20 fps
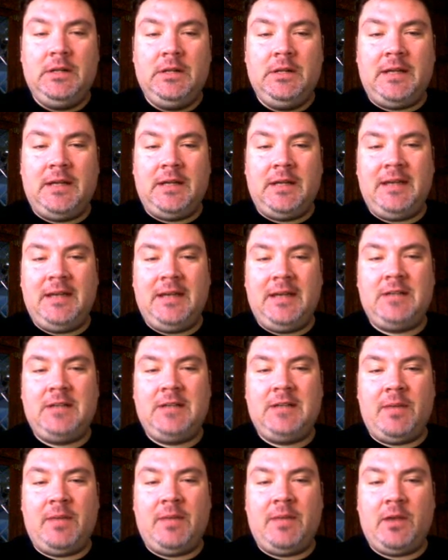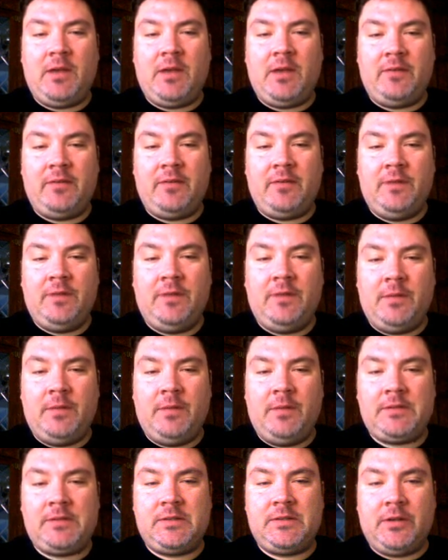Anytime that you have a film
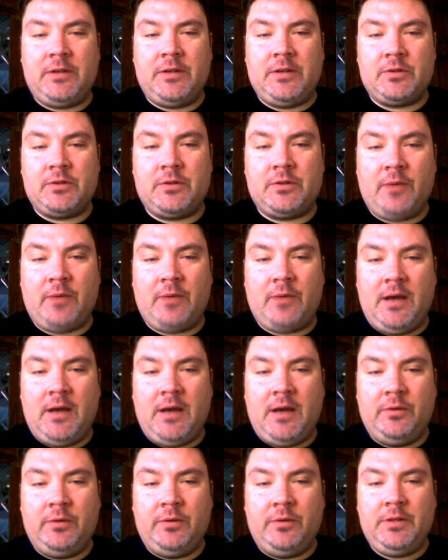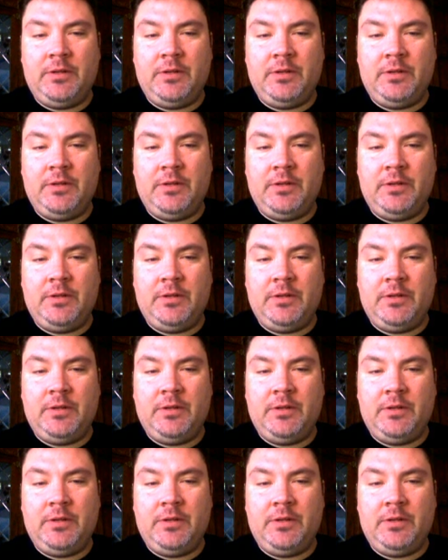that centers around